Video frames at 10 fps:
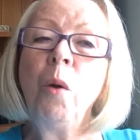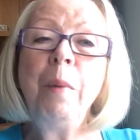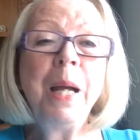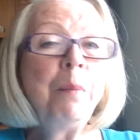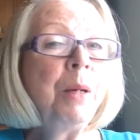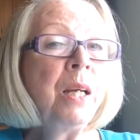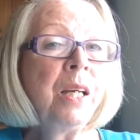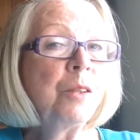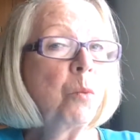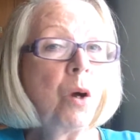or maybe
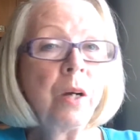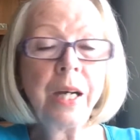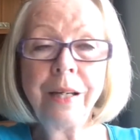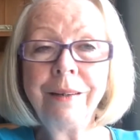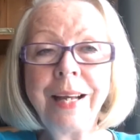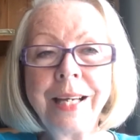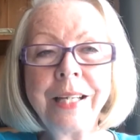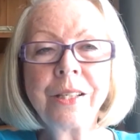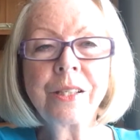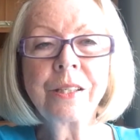he's working
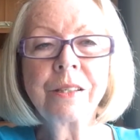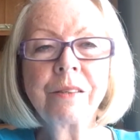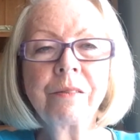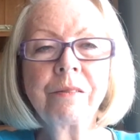late